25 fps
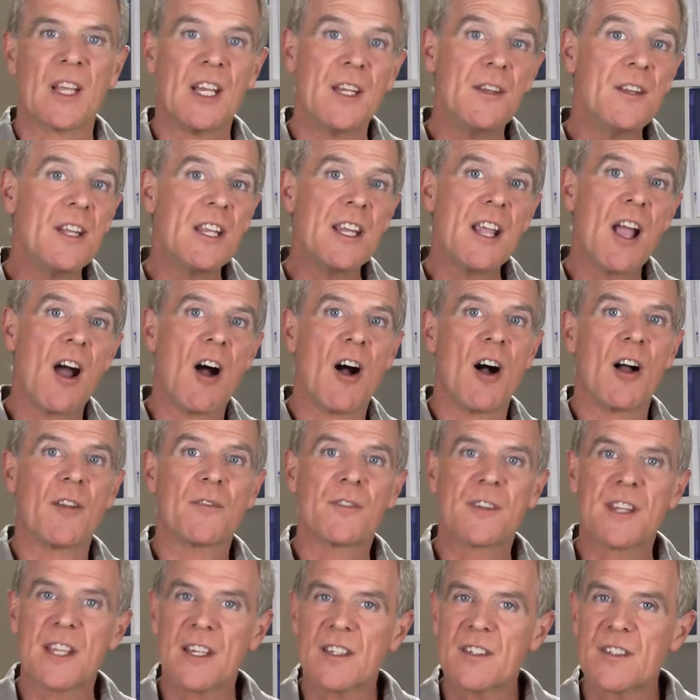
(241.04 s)
in the
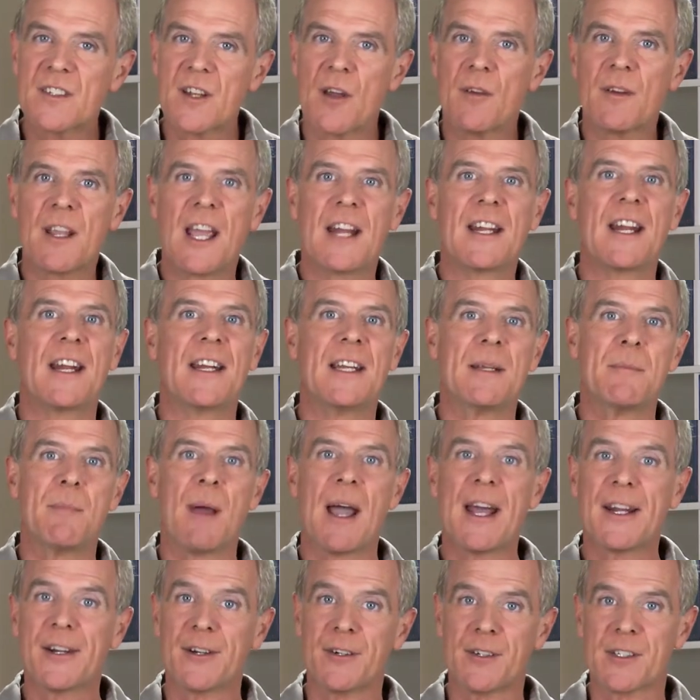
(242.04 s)
yard, things don't get any
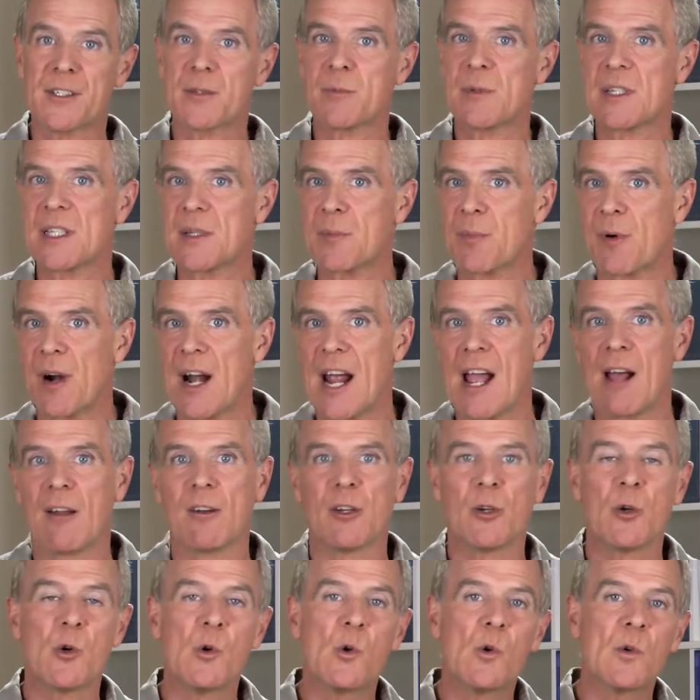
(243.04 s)
better as we spray our
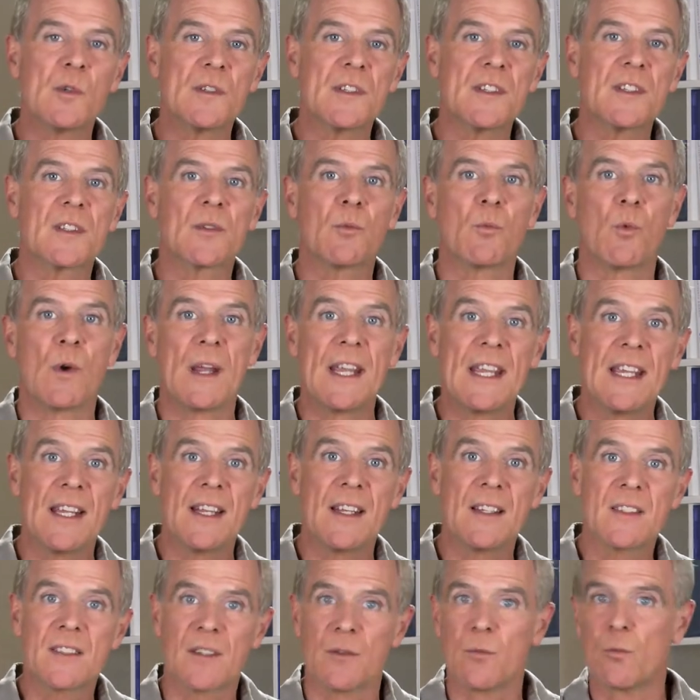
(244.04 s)
lawns,
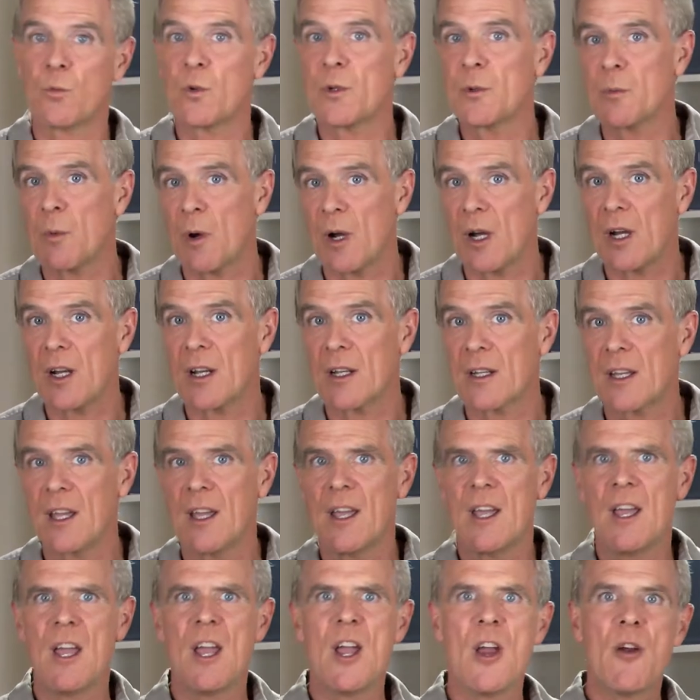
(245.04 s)
weeds, and woodwork.
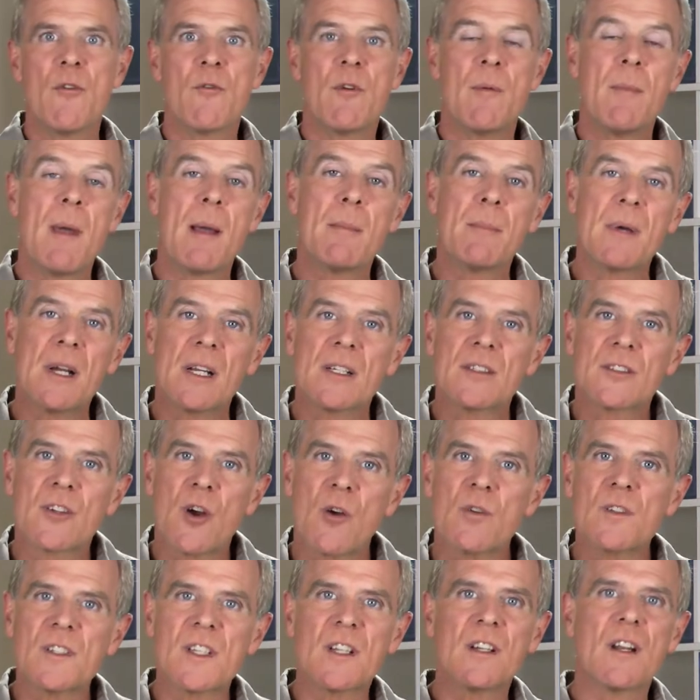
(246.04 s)
Remember,
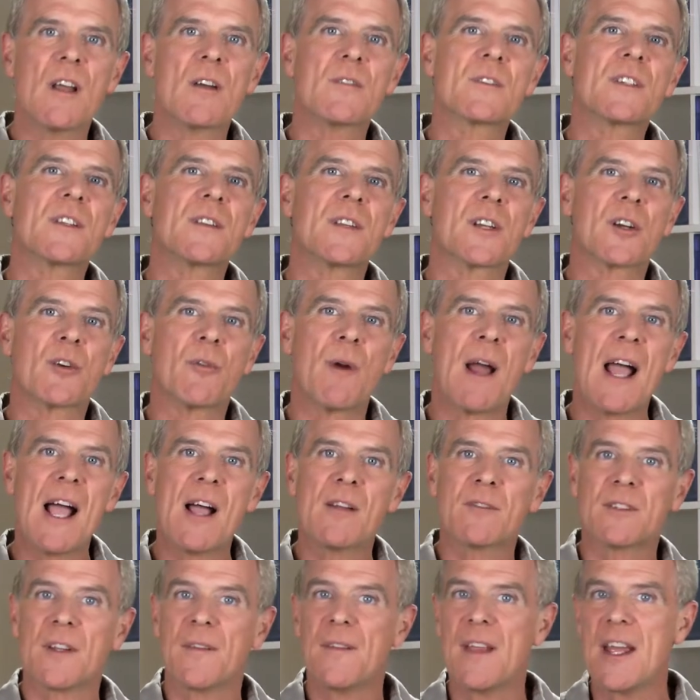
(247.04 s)
dogs are low to the
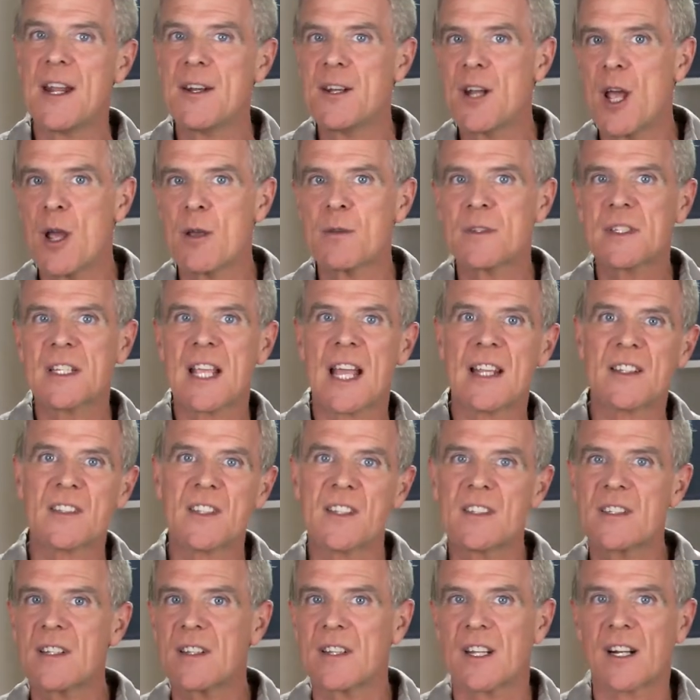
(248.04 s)
ground and their nose gets
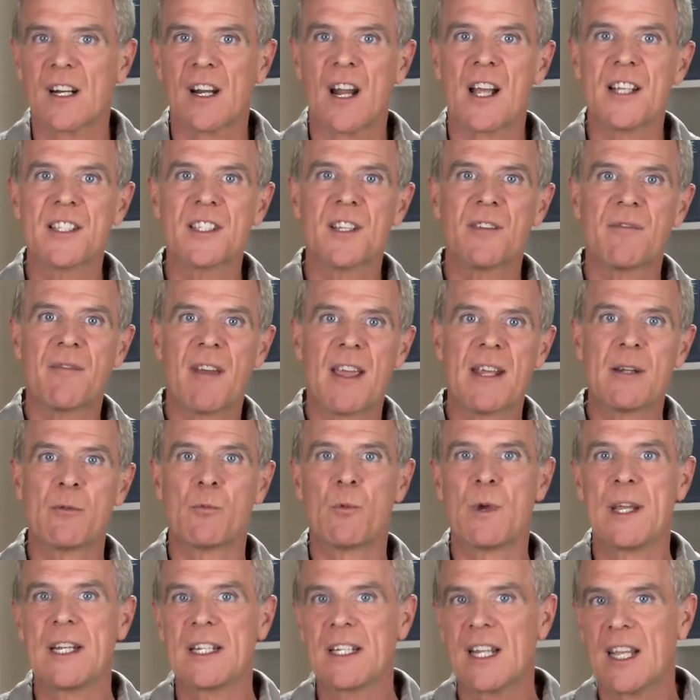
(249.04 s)
into the glyphosate
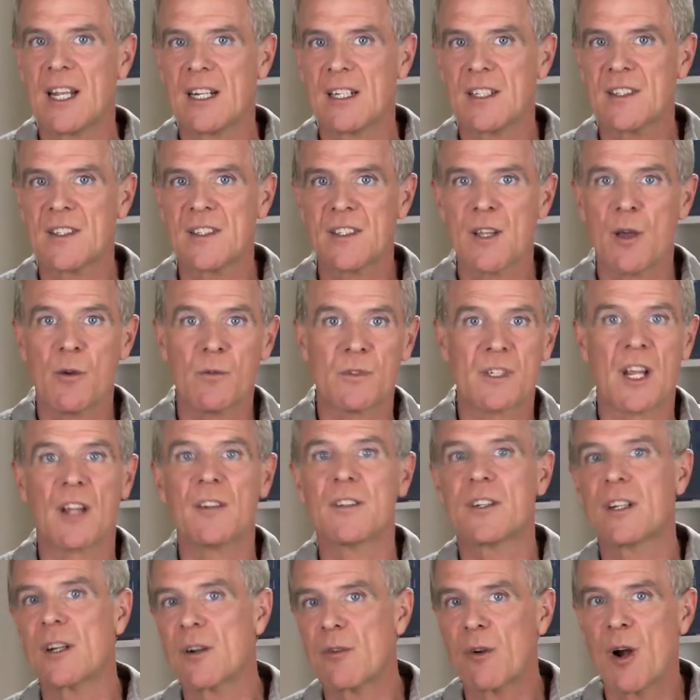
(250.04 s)
weed killer soaked
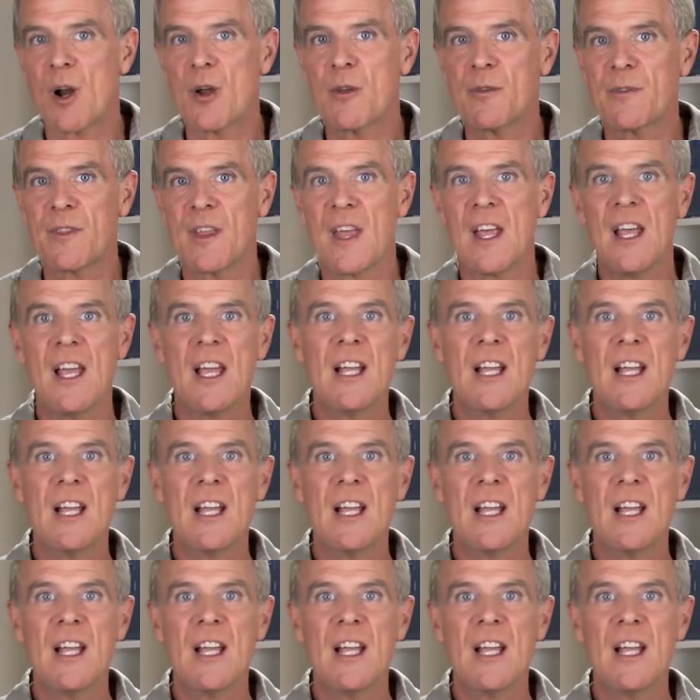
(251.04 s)
undergrowth,